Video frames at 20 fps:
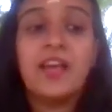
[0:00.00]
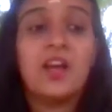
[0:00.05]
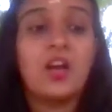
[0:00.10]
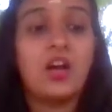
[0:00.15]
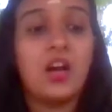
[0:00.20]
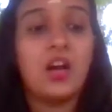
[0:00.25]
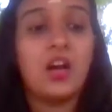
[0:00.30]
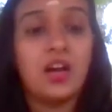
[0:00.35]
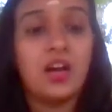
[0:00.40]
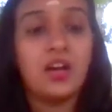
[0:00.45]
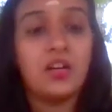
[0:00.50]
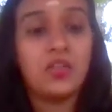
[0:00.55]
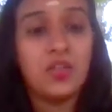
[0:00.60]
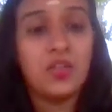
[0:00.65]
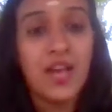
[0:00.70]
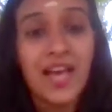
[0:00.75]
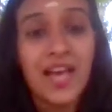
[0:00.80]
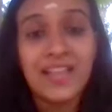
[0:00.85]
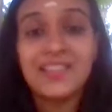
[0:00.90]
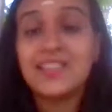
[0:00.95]

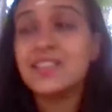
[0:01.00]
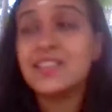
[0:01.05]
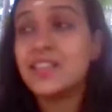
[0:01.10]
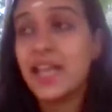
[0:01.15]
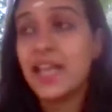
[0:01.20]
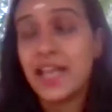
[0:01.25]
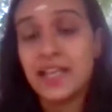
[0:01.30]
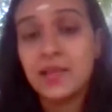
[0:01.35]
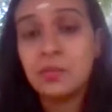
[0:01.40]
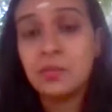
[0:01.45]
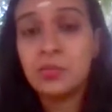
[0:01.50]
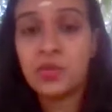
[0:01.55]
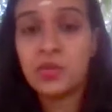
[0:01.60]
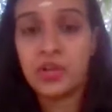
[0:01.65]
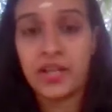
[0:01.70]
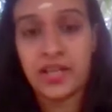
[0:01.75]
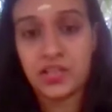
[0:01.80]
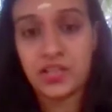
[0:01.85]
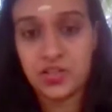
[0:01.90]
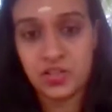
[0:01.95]
Rather than a
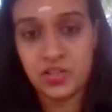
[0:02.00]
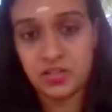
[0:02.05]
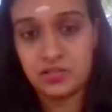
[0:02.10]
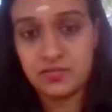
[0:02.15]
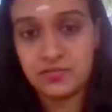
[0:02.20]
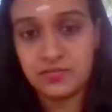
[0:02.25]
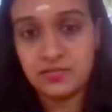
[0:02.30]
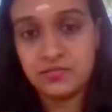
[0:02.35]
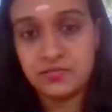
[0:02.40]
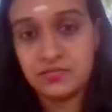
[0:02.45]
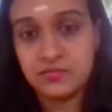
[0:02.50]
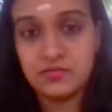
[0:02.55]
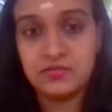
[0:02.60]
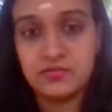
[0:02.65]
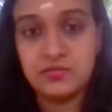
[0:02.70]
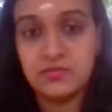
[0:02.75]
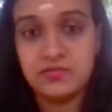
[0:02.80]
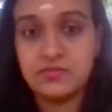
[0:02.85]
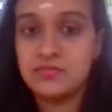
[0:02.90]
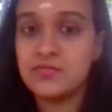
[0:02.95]
protection.
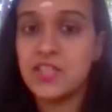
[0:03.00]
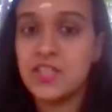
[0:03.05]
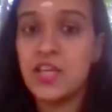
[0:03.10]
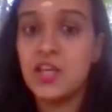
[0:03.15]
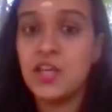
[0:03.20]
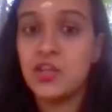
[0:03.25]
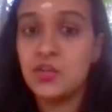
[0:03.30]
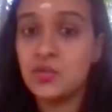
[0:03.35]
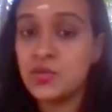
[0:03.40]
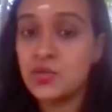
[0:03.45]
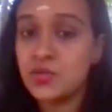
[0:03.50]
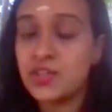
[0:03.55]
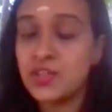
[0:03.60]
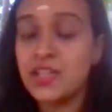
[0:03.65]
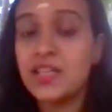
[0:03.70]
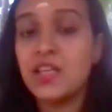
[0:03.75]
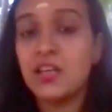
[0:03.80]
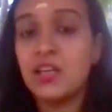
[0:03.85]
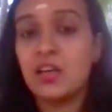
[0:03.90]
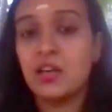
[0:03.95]

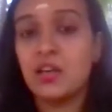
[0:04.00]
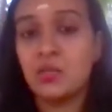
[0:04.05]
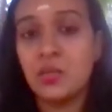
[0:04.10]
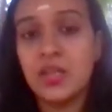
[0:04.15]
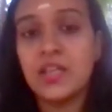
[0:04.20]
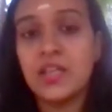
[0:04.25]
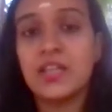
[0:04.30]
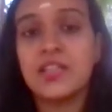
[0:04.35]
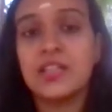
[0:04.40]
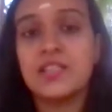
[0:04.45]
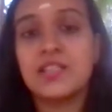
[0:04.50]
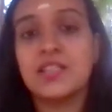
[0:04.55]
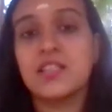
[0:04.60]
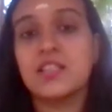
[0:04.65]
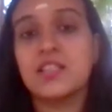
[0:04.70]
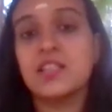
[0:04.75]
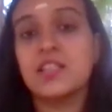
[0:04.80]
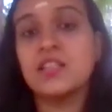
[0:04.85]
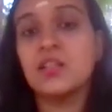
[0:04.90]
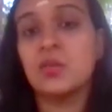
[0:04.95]
Usually, we
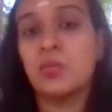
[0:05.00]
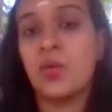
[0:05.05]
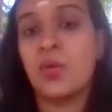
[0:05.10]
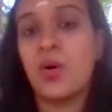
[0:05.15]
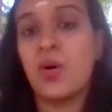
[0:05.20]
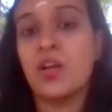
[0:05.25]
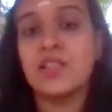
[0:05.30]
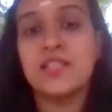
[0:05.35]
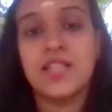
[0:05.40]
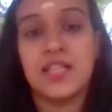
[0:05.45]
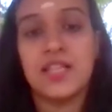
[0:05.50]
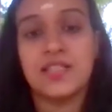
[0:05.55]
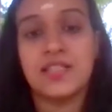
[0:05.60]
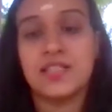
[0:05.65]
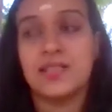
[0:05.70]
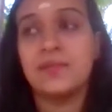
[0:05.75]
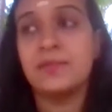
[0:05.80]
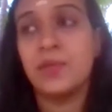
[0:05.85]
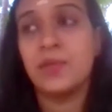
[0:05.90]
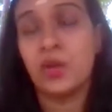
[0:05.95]
consider the walls as
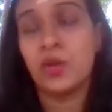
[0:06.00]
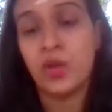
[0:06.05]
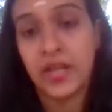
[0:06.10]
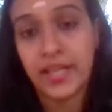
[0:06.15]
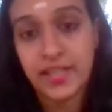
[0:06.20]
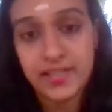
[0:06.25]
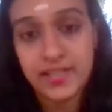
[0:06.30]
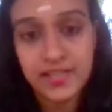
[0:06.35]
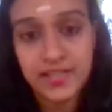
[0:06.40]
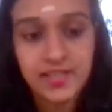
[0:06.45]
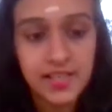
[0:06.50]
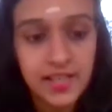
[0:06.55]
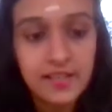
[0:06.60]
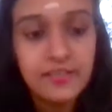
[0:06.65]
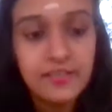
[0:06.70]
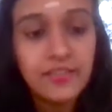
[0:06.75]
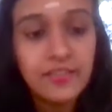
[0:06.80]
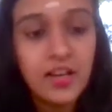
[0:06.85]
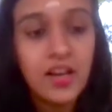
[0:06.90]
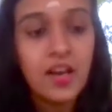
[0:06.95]
a
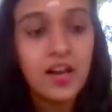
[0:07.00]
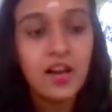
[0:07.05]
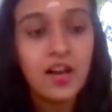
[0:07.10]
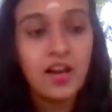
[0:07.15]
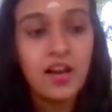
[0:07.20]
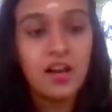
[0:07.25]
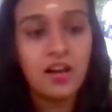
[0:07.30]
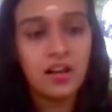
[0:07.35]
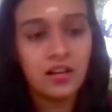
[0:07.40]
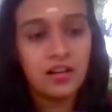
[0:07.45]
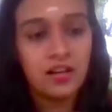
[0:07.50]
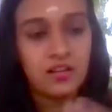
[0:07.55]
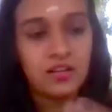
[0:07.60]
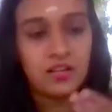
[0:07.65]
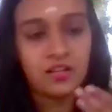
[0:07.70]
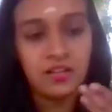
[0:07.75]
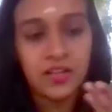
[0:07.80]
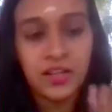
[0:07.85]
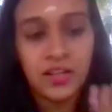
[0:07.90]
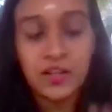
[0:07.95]
protective
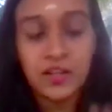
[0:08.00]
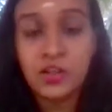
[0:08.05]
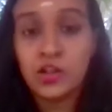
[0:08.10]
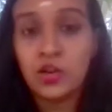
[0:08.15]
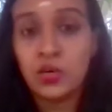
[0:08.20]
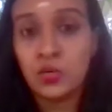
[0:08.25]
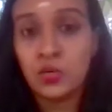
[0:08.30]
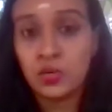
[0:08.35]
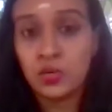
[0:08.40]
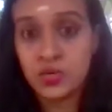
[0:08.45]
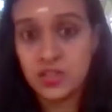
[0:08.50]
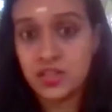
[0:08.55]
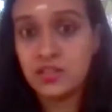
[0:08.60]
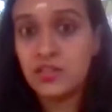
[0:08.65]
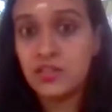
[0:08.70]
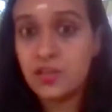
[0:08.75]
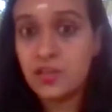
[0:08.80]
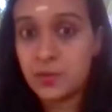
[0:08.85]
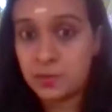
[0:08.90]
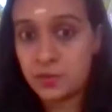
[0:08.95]
enclosure
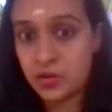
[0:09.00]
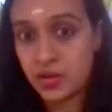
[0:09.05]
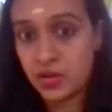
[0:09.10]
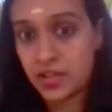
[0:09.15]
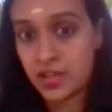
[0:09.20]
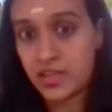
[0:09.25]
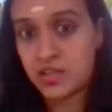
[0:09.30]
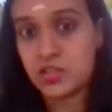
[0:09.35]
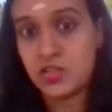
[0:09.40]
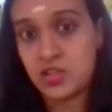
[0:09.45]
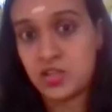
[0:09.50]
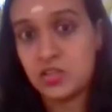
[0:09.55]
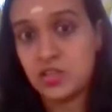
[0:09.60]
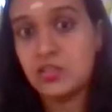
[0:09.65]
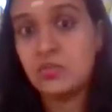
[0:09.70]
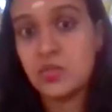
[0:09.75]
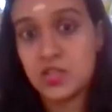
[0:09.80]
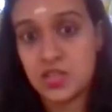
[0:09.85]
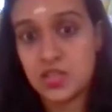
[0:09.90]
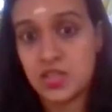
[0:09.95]
or a
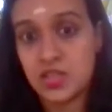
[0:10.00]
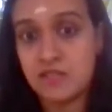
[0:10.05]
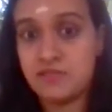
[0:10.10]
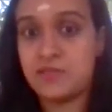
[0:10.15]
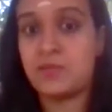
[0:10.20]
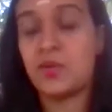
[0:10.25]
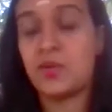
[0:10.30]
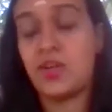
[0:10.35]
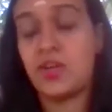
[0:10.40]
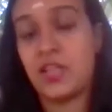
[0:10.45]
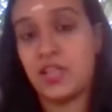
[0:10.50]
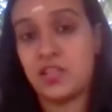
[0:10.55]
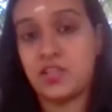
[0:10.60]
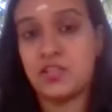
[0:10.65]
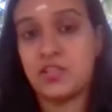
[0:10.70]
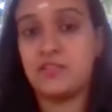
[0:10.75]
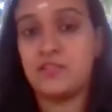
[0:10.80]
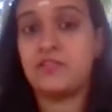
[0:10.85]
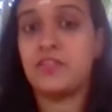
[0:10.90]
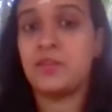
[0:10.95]
protection which gives
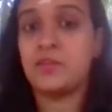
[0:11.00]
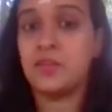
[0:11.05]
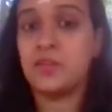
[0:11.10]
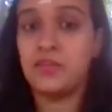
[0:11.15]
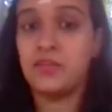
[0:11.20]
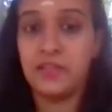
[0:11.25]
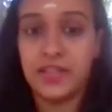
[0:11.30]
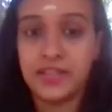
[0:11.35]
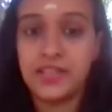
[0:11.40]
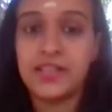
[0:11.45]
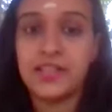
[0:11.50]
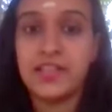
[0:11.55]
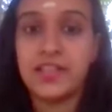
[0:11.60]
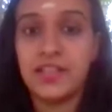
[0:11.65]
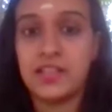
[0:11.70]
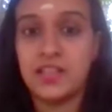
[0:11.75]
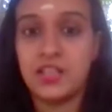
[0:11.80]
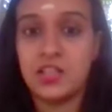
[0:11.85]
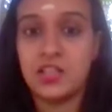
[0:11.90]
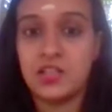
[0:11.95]
protection from the weather
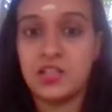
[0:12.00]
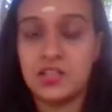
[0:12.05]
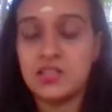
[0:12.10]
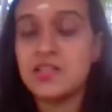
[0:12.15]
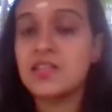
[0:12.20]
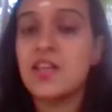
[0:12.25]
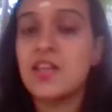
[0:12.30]
conditions.